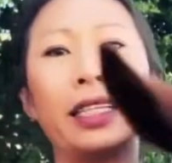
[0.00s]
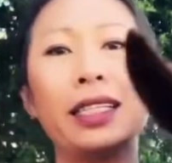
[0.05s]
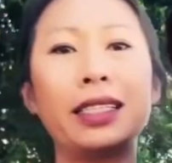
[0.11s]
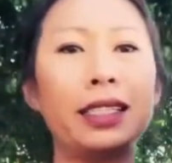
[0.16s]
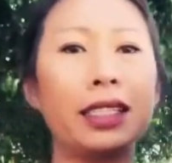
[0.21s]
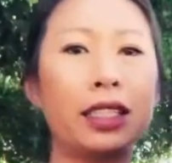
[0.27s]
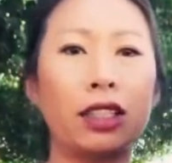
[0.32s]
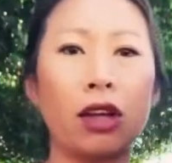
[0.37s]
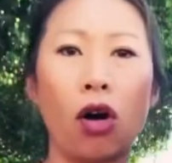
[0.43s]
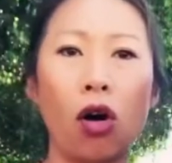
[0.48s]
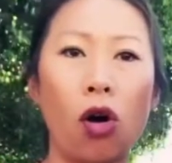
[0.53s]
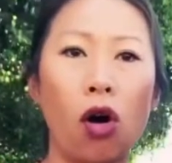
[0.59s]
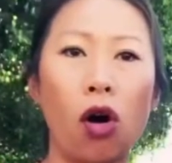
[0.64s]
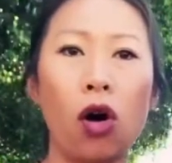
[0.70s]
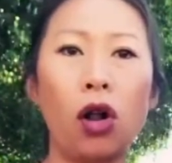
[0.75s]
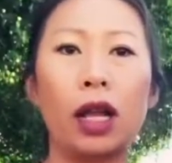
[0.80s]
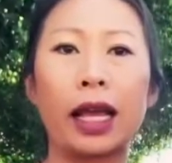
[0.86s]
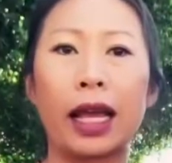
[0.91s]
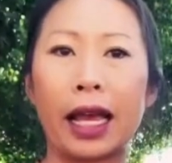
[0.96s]
This is
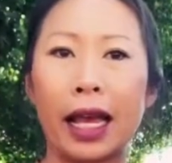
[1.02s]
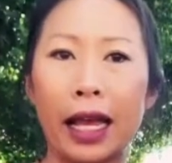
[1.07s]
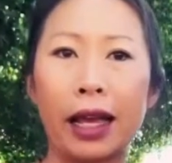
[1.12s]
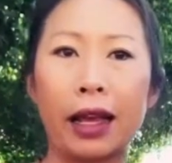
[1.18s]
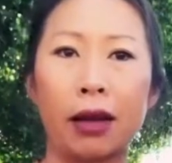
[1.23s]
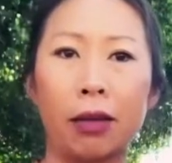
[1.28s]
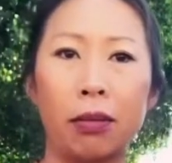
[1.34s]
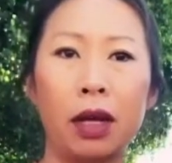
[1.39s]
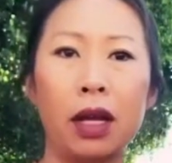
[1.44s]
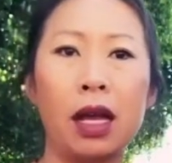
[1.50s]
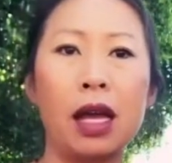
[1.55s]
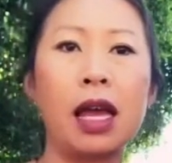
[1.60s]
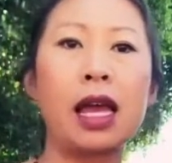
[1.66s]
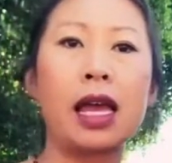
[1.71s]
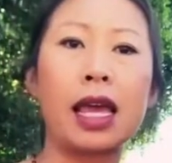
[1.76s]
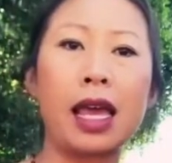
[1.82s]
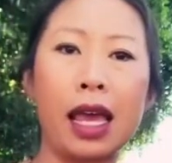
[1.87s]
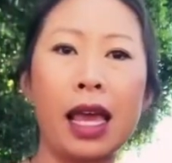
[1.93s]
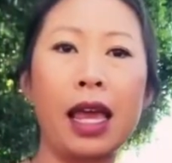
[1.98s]
all him.
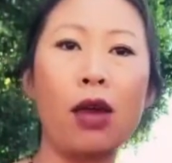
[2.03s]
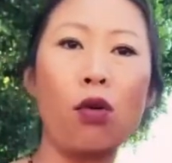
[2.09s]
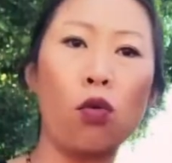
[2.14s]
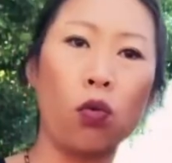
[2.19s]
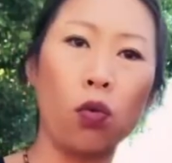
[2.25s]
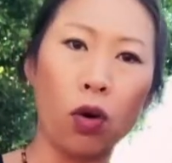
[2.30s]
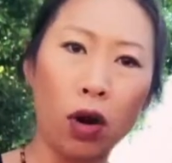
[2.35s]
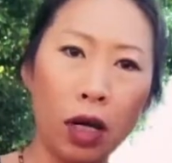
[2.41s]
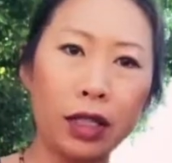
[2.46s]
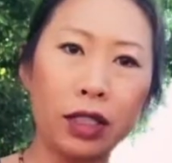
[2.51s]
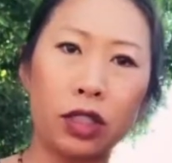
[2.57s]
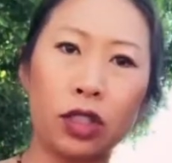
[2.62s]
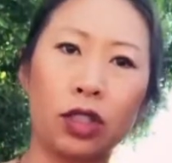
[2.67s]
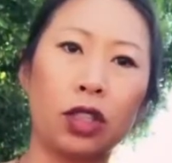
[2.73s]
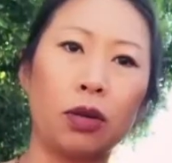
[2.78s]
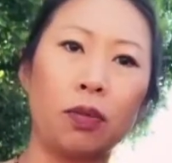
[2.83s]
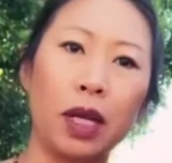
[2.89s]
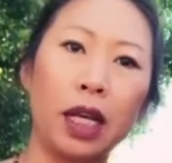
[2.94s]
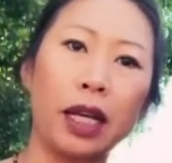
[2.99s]
He wants
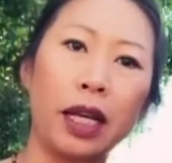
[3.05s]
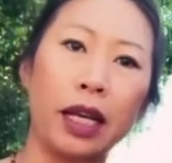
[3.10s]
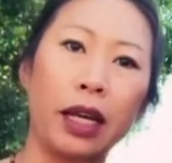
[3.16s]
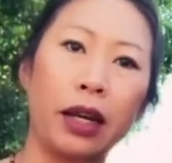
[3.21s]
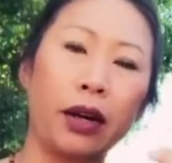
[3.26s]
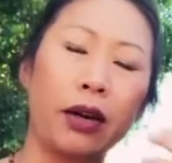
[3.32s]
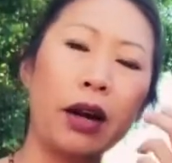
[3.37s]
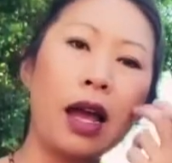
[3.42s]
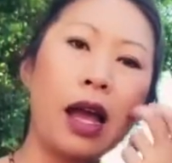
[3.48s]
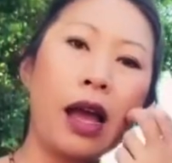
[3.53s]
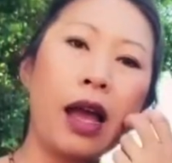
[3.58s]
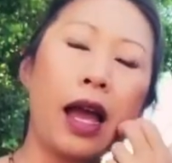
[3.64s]
to be here.